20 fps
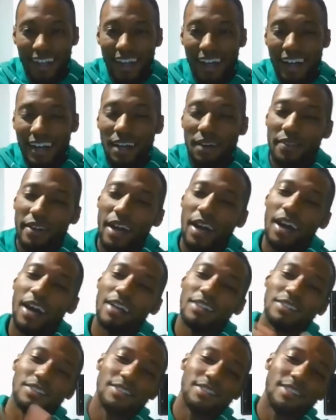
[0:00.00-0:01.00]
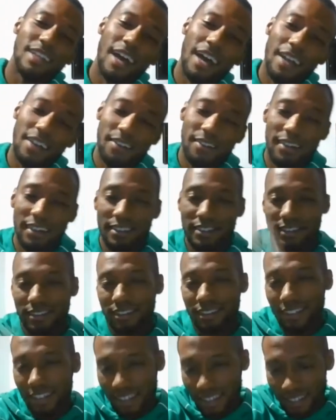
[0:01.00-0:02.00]
I love how I just
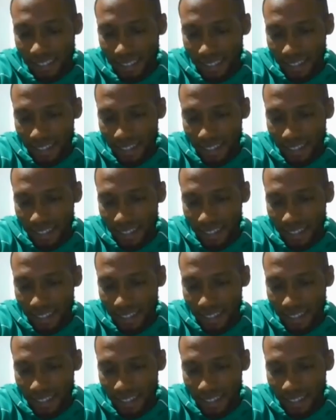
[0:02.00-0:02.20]
digress